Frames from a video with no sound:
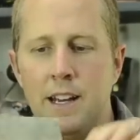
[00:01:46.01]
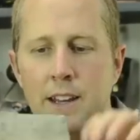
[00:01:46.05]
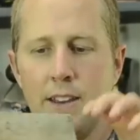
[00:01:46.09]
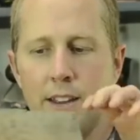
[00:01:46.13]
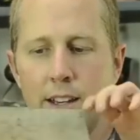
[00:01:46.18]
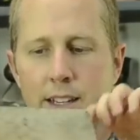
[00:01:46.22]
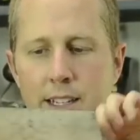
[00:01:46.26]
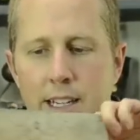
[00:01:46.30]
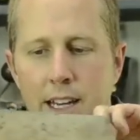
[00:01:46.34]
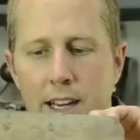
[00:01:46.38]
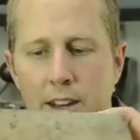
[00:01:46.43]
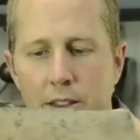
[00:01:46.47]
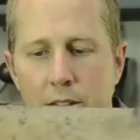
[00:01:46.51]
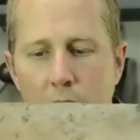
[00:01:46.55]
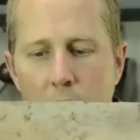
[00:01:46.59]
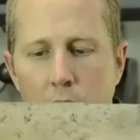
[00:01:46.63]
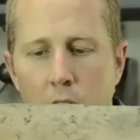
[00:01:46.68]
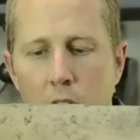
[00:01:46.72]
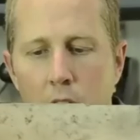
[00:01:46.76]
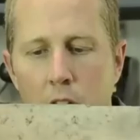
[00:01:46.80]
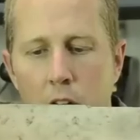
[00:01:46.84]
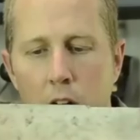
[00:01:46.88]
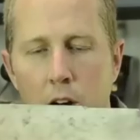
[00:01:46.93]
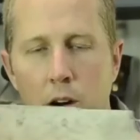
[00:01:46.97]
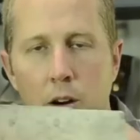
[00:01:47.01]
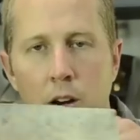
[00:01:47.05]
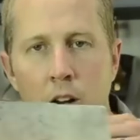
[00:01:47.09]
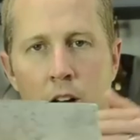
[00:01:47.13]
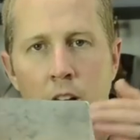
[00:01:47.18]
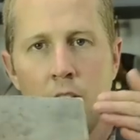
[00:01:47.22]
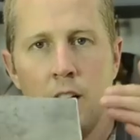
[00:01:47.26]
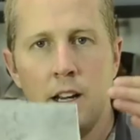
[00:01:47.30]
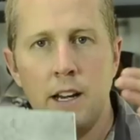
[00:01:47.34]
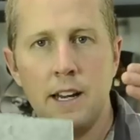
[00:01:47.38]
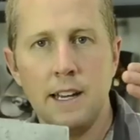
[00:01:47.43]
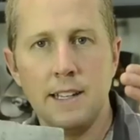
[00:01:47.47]
The teeth are,
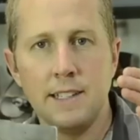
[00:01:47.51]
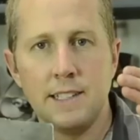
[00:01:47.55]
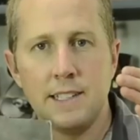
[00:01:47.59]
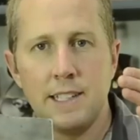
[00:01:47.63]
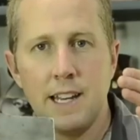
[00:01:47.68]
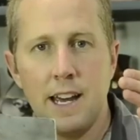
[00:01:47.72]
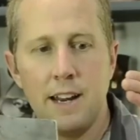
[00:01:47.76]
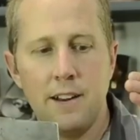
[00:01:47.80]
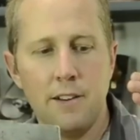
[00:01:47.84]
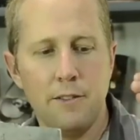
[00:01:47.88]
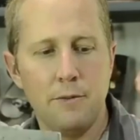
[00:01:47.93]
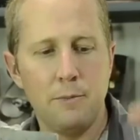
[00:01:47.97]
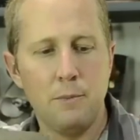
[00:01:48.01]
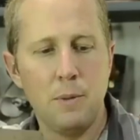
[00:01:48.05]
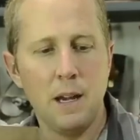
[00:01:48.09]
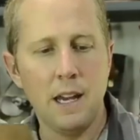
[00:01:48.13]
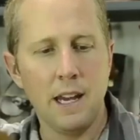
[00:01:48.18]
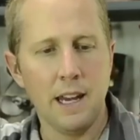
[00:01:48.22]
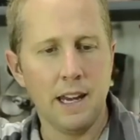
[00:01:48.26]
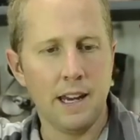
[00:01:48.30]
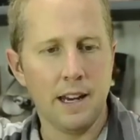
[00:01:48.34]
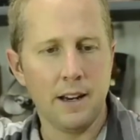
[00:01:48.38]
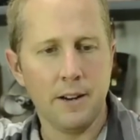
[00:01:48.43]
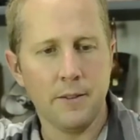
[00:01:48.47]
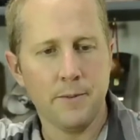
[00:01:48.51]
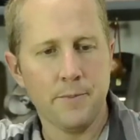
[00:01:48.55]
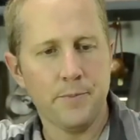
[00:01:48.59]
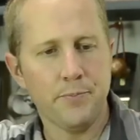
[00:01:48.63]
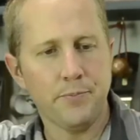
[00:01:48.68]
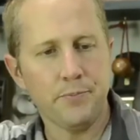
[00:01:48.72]
instead of being,